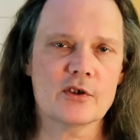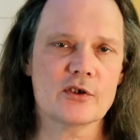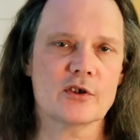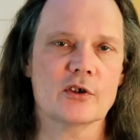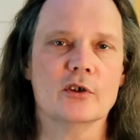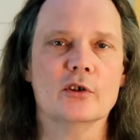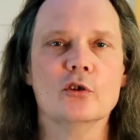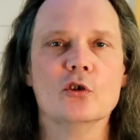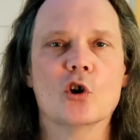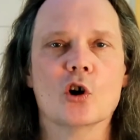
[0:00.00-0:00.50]
is
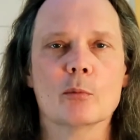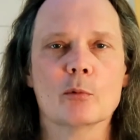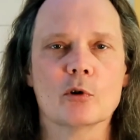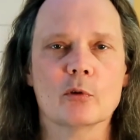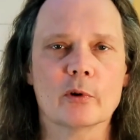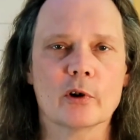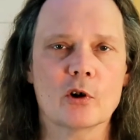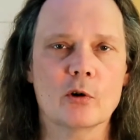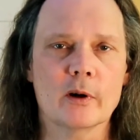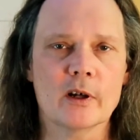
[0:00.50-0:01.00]
a normal
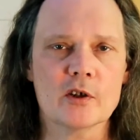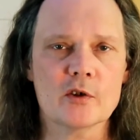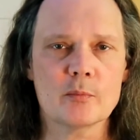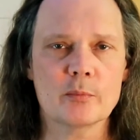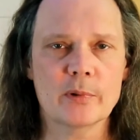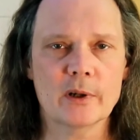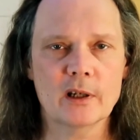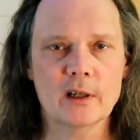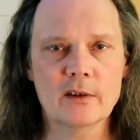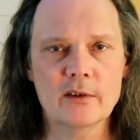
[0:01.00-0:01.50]
request,
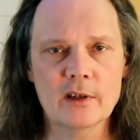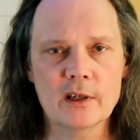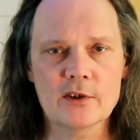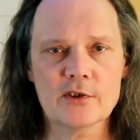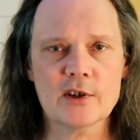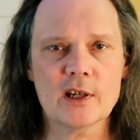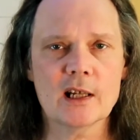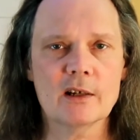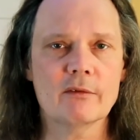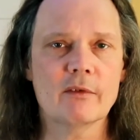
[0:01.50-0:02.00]
but in these
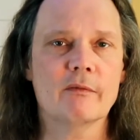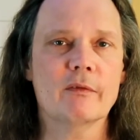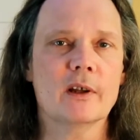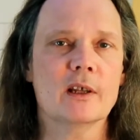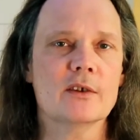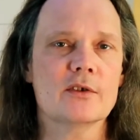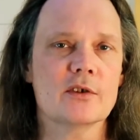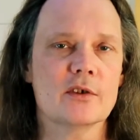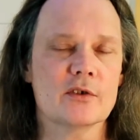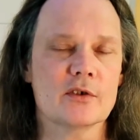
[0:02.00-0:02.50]
kind of events,